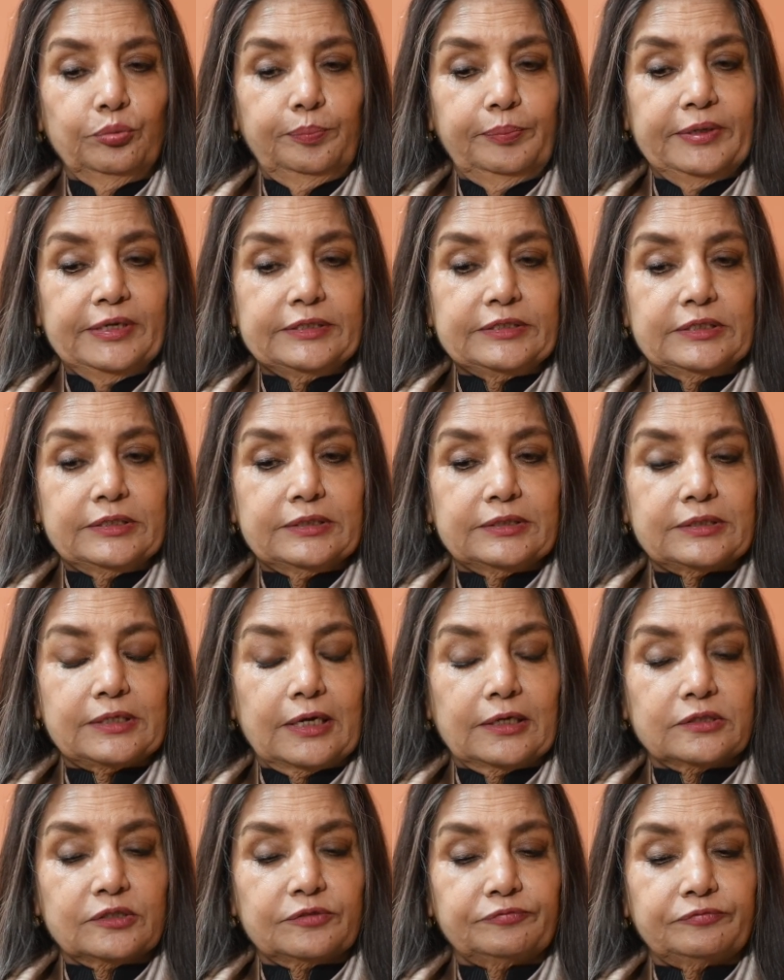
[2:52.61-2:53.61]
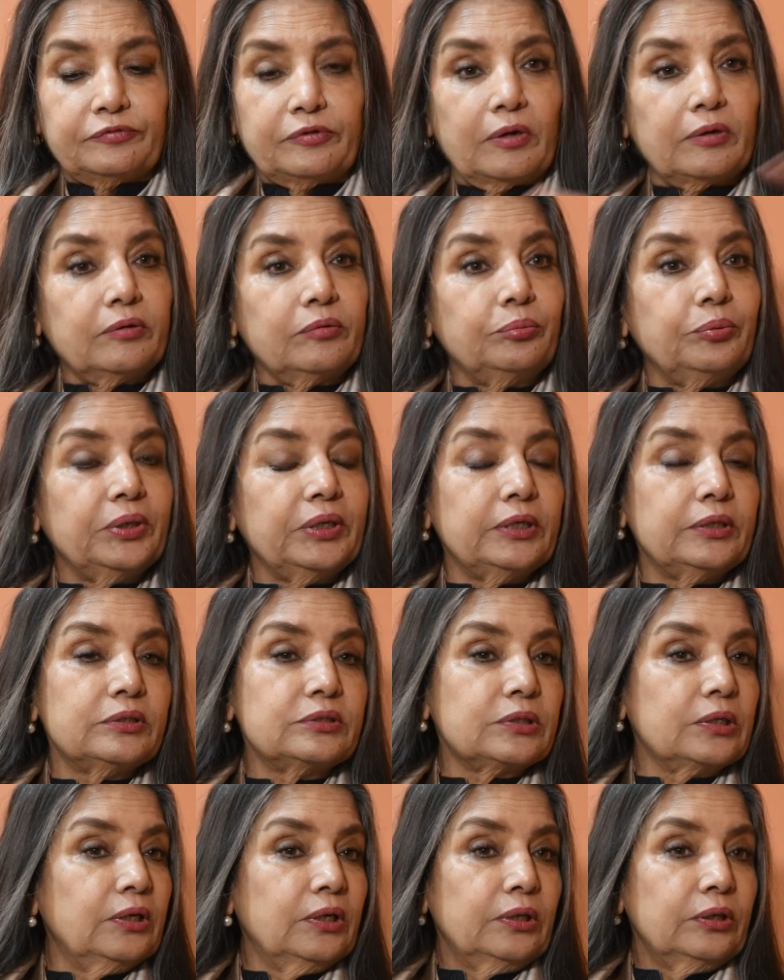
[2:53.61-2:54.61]
places as far away
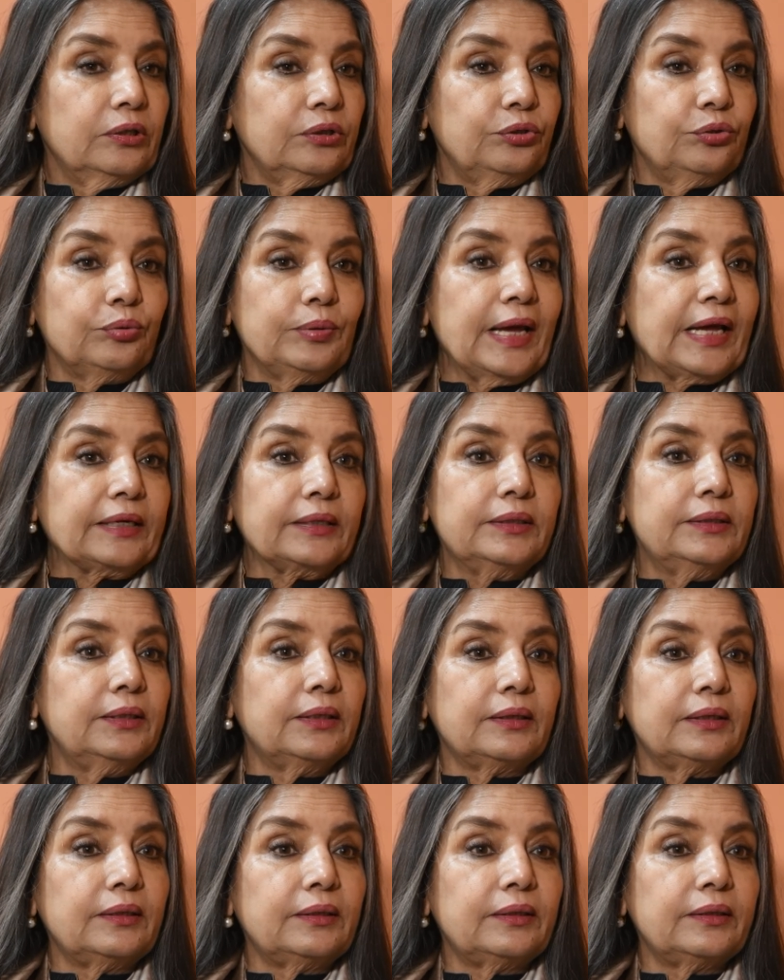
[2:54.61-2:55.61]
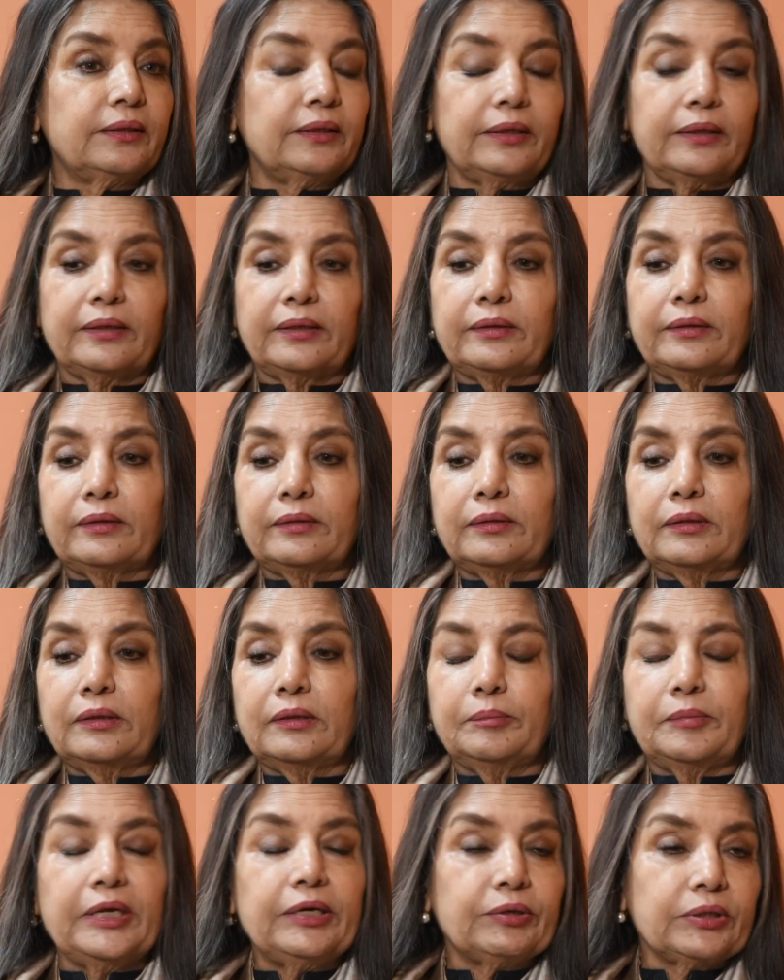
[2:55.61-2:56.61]
as Uganda and
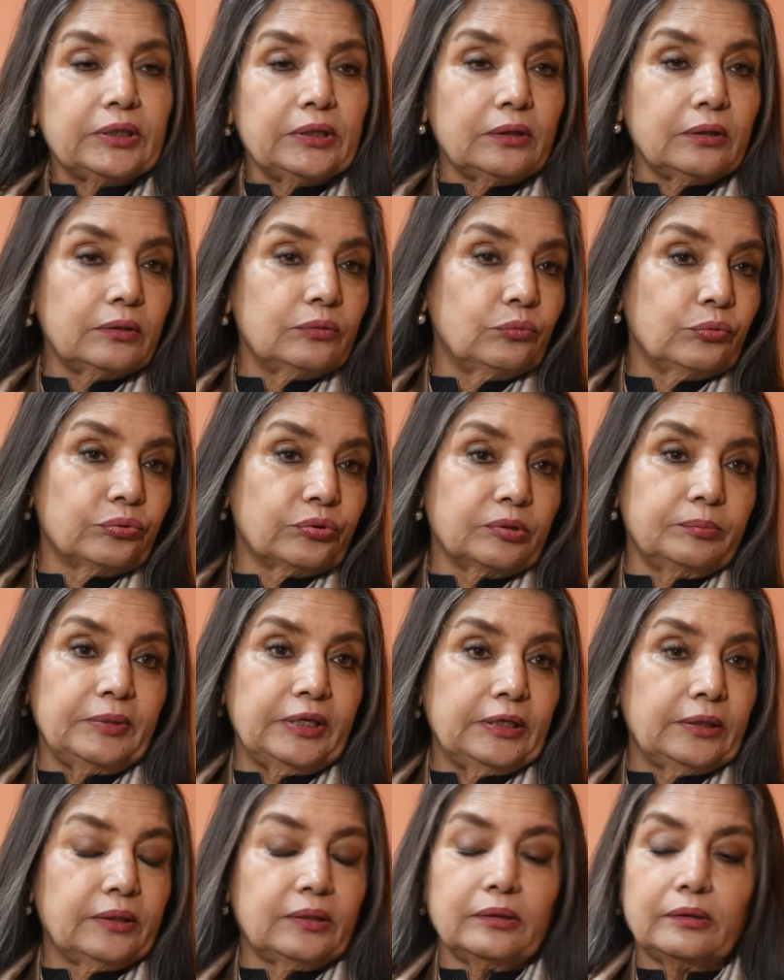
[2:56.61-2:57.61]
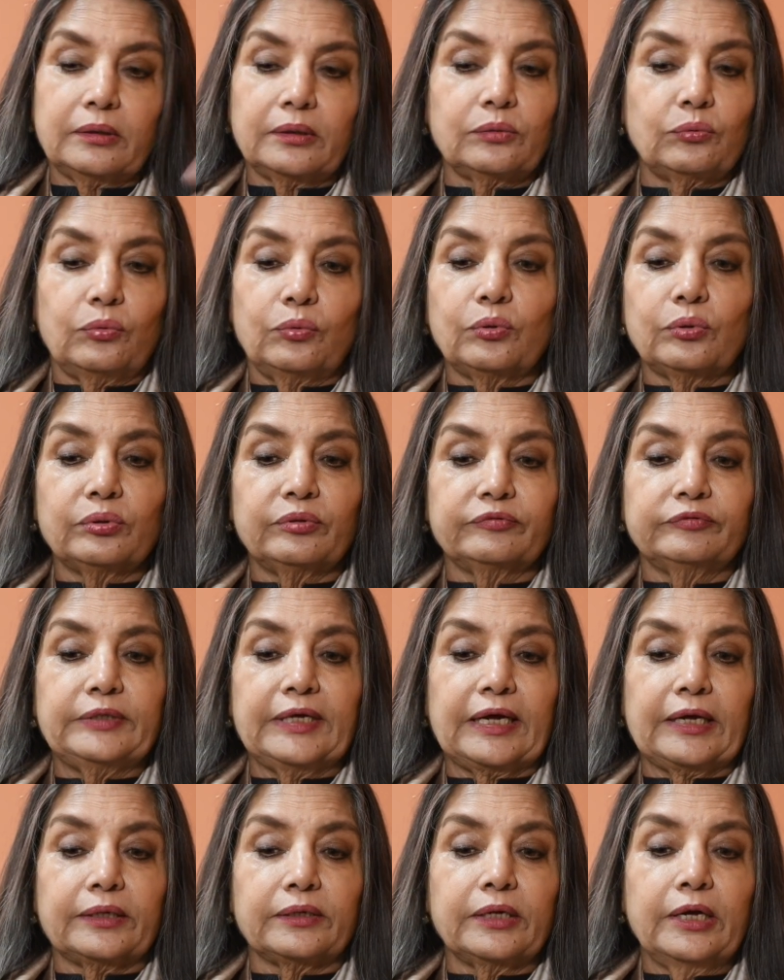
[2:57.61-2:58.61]
America, North America, and all of
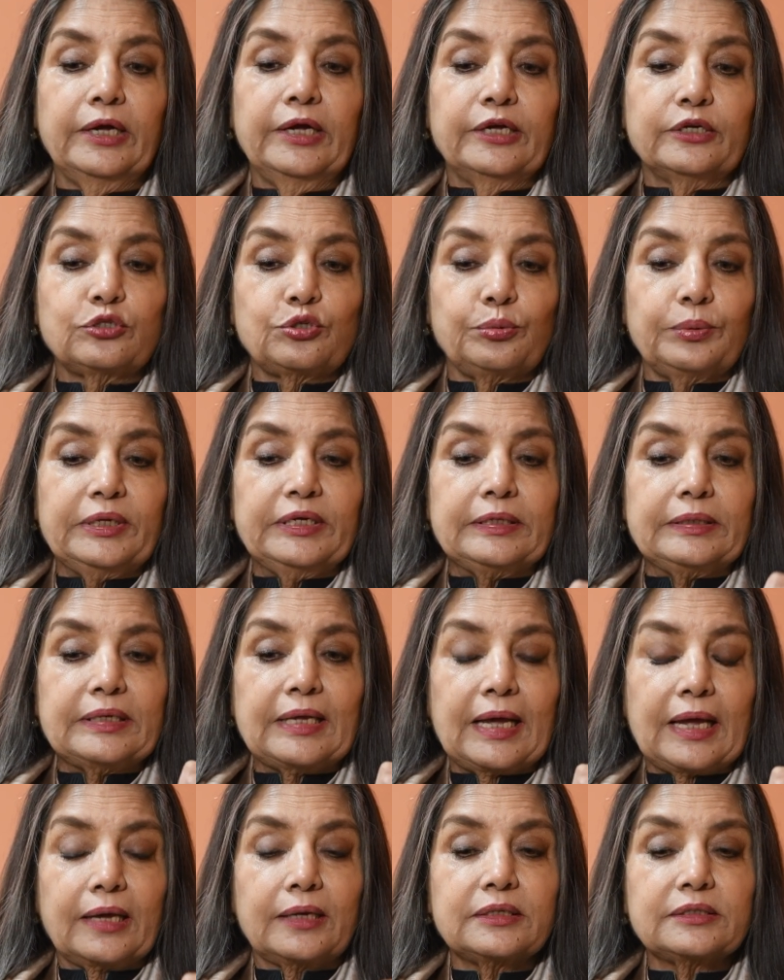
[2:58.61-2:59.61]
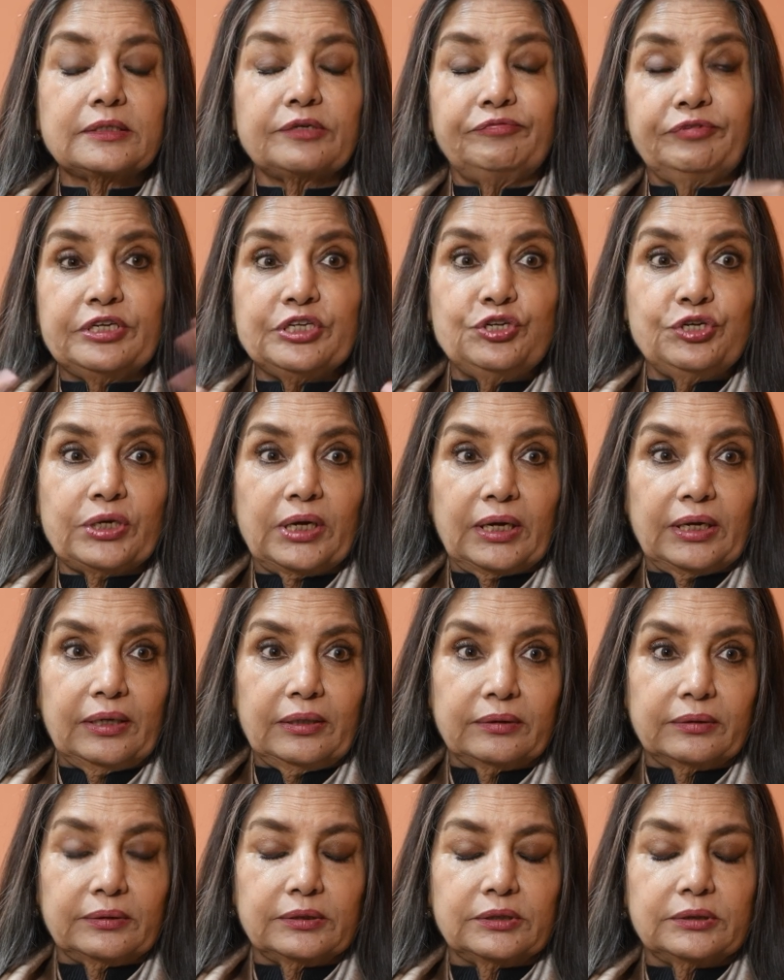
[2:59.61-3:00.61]
that. So it has Fiji
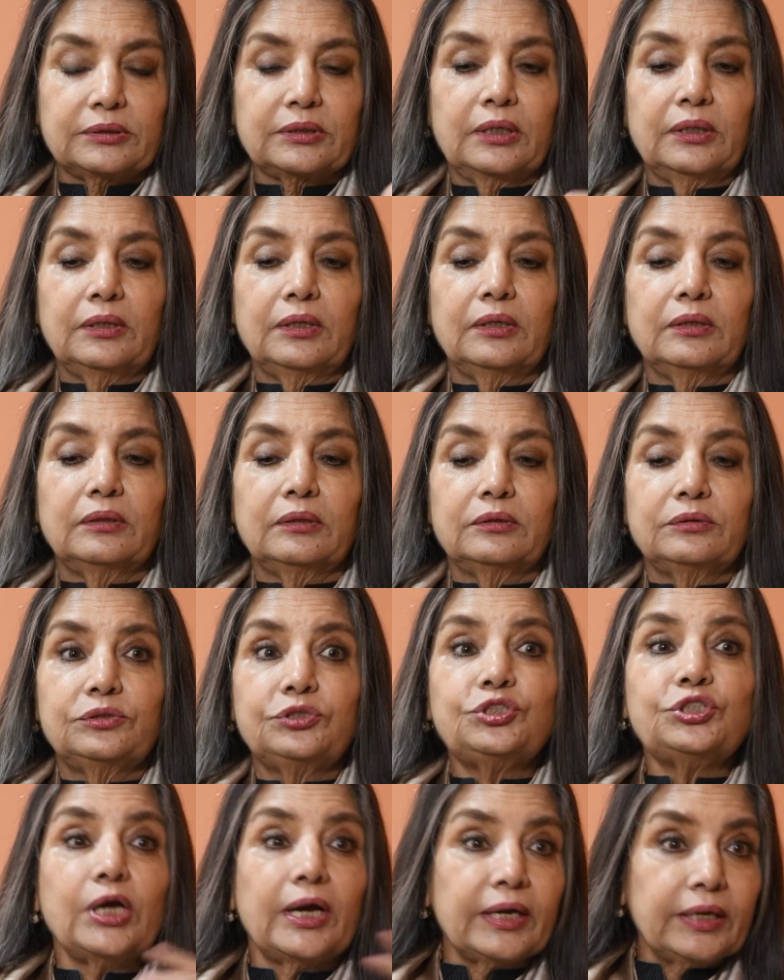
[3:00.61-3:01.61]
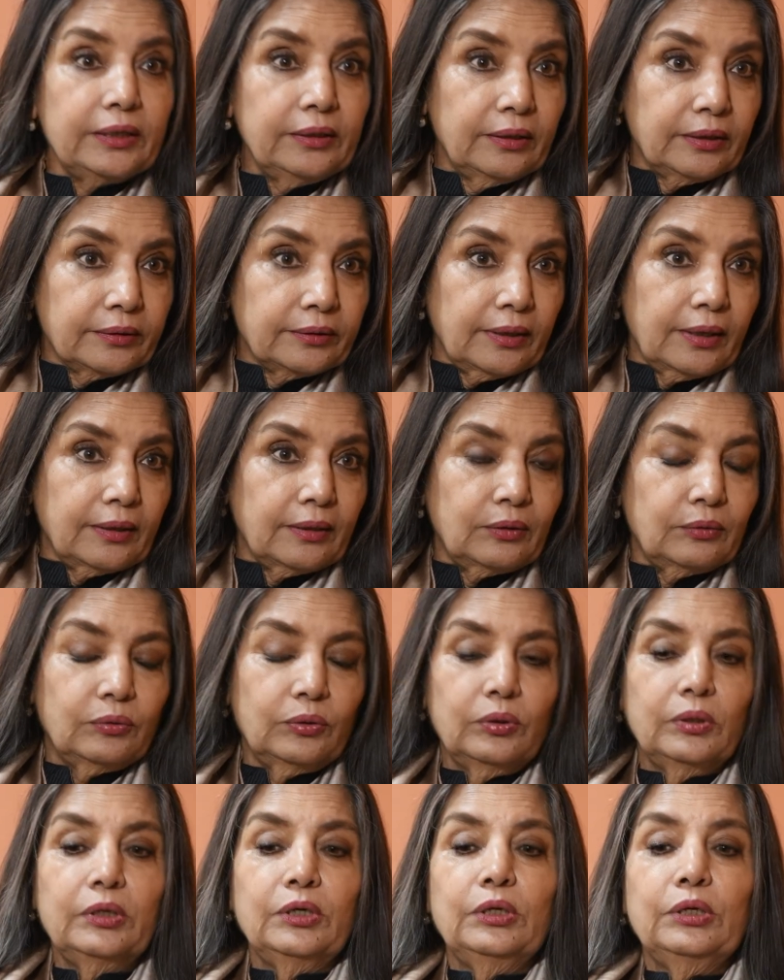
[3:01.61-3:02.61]
Islands, China now.
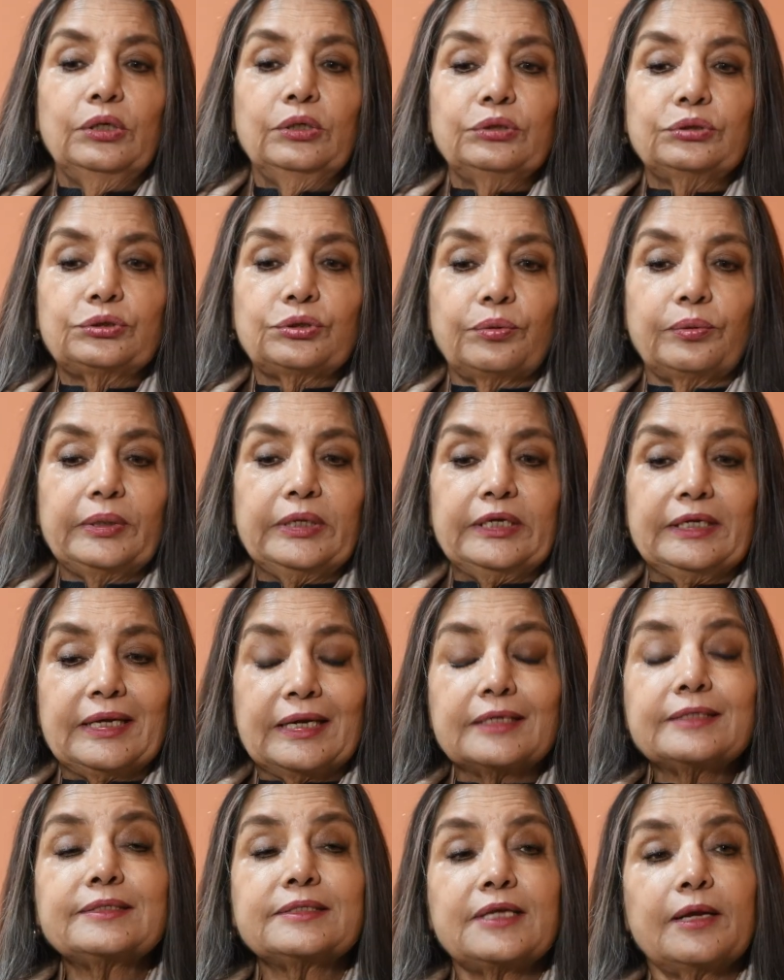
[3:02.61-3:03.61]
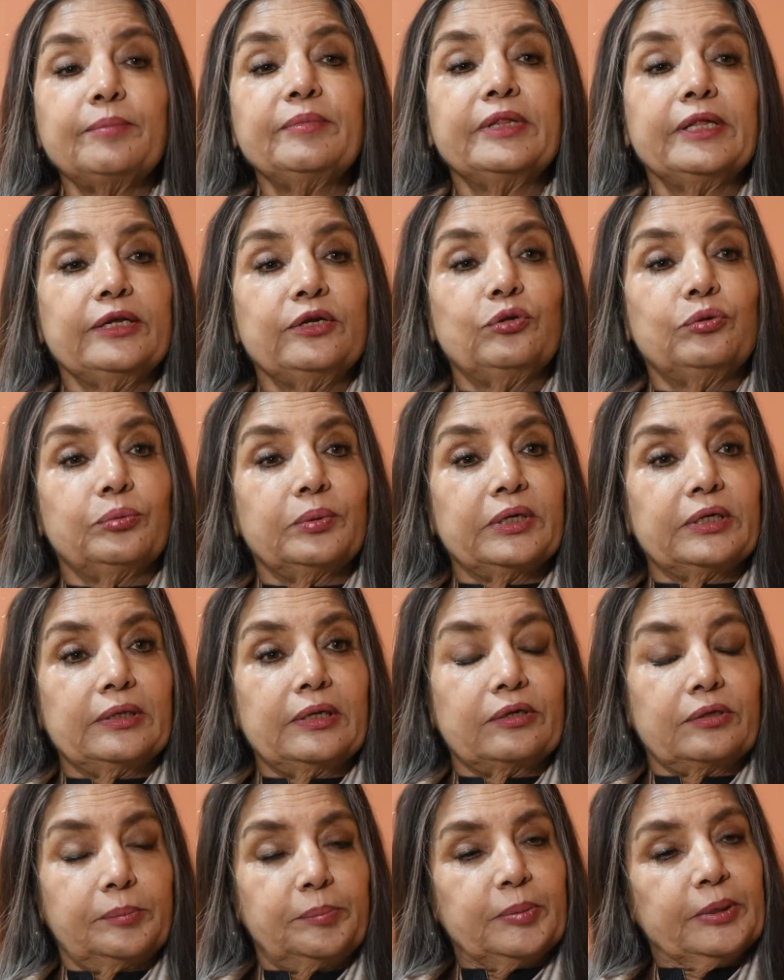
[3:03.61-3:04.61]
So it has something to it
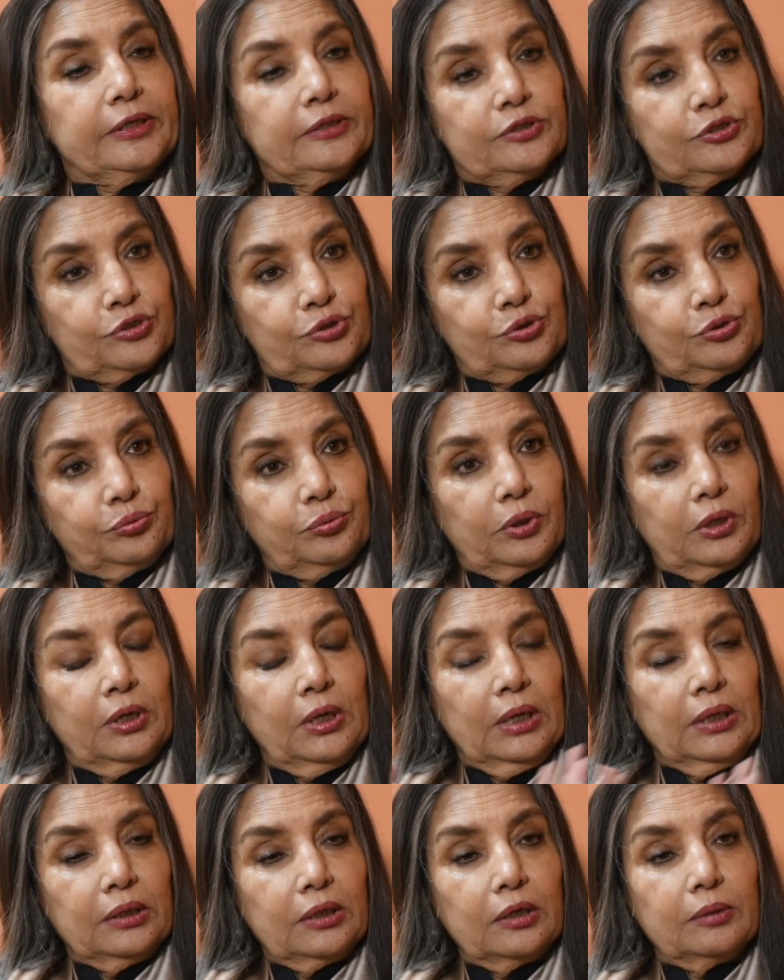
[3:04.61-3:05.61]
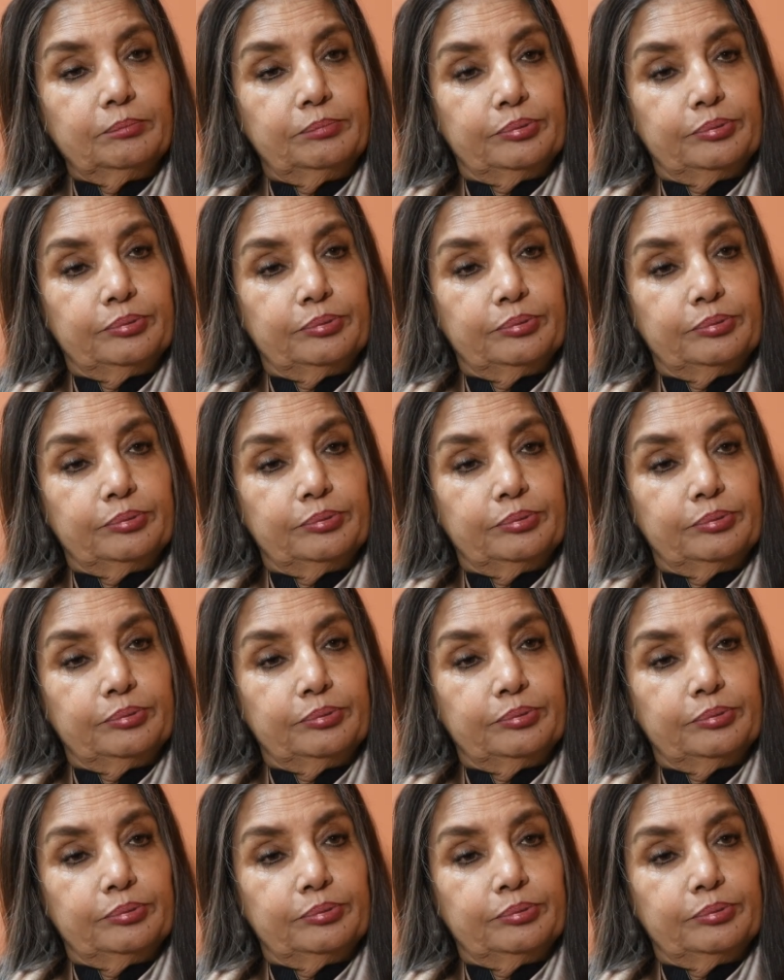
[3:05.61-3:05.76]
that appeals to a